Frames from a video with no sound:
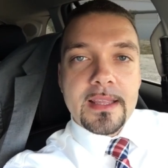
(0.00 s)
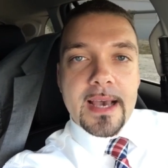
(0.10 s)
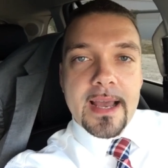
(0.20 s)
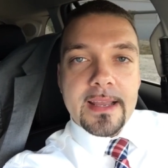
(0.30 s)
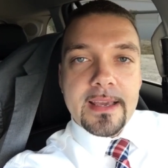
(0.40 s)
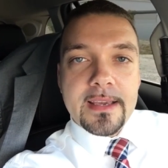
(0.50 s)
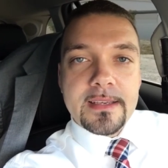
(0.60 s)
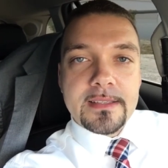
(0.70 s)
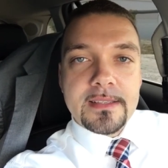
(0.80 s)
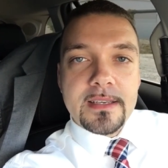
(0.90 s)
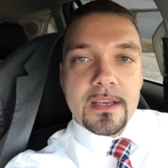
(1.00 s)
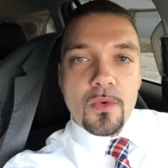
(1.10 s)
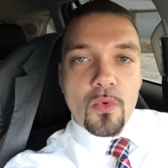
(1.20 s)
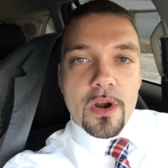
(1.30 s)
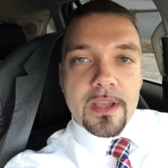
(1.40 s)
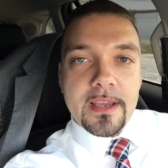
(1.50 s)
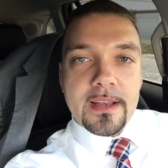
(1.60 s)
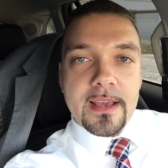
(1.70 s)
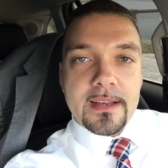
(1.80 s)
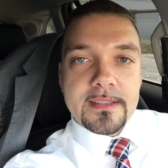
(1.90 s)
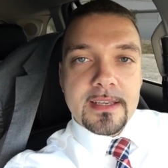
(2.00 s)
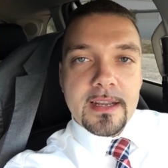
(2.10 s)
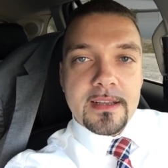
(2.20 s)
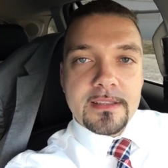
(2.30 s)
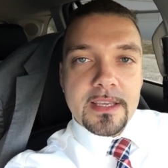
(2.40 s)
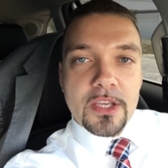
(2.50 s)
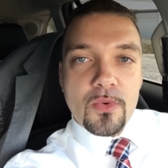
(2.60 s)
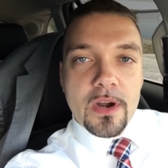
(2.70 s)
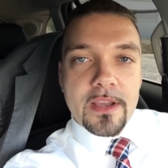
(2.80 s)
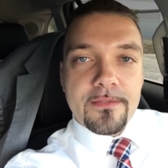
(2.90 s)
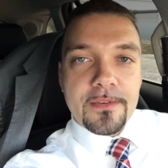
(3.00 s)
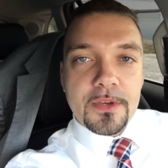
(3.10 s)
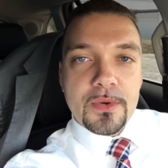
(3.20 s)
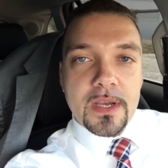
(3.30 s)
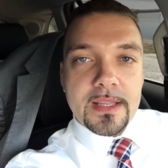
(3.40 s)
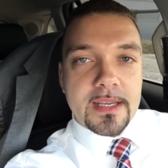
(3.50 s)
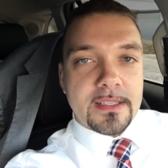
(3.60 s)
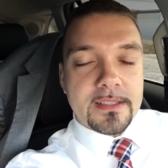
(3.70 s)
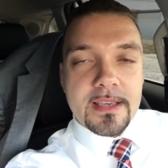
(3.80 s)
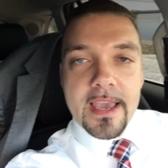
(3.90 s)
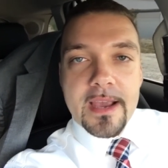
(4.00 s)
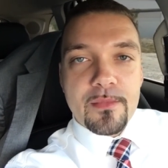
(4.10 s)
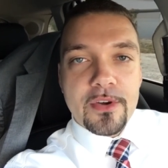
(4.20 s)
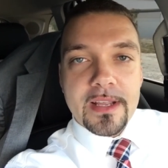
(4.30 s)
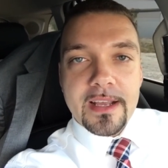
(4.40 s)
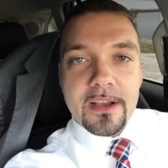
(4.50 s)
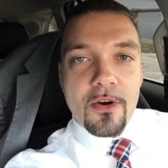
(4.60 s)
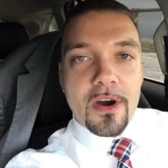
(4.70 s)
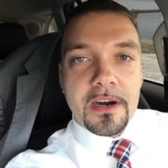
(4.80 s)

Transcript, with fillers: that is working and it's going to continue working for you and then just hammer it and go